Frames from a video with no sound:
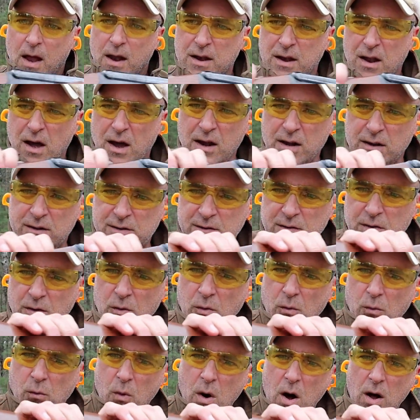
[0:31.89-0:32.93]
Nice
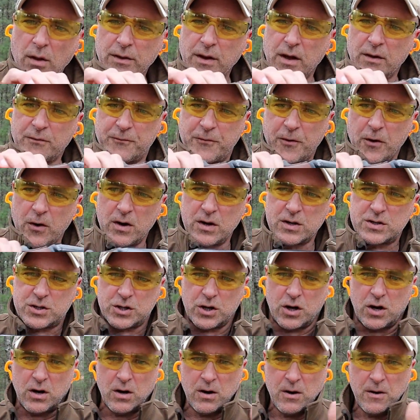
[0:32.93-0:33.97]
walnut
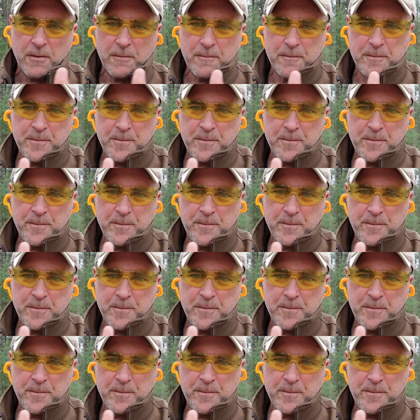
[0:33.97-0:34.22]
furniture.